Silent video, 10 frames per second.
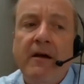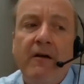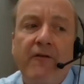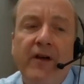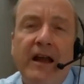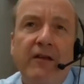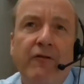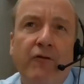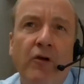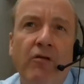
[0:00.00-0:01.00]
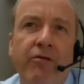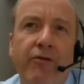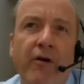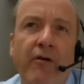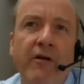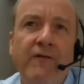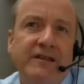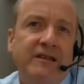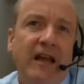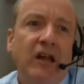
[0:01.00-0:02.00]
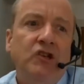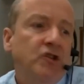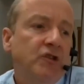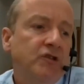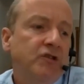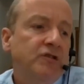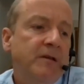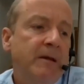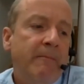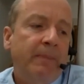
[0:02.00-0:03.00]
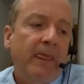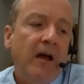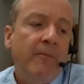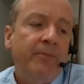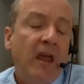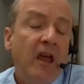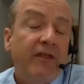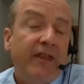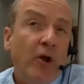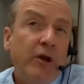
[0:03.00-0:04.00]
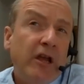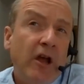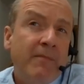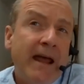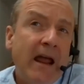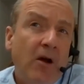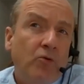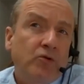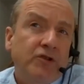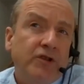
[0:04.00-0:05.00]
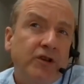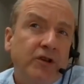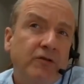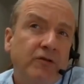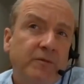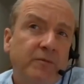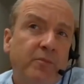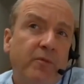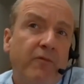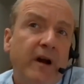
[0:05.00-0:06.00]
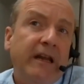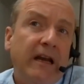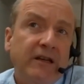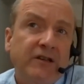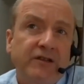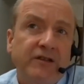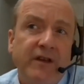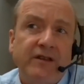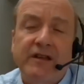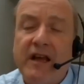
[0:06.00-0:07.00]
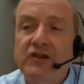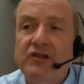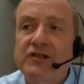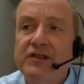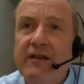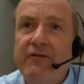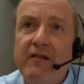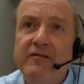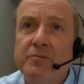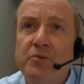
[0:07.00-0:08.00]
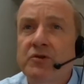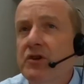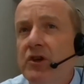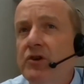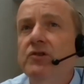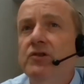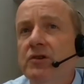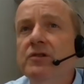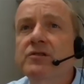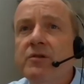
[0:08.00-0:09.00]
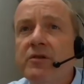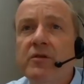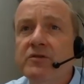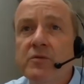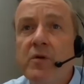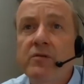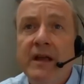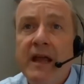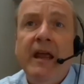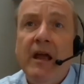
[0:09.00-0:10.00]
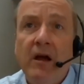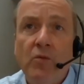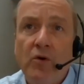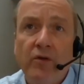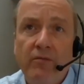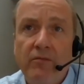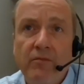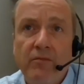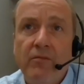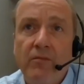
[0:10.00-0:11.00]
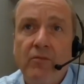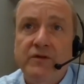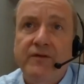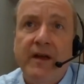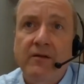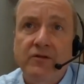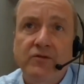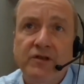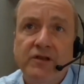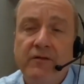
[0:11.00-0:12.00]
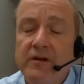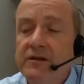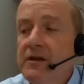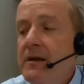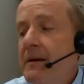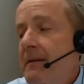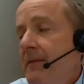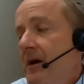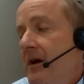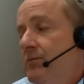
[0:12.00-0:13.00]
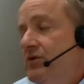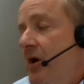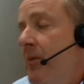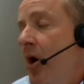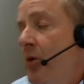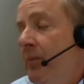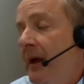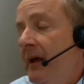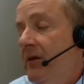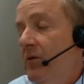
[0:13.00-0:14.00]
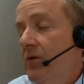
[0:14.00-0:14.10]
fairly full and thorough investigations. They only come out, the regulators' investigations, if there is a prosecution. So otherwise we won't hear what was found or discovered. So I'm hoping that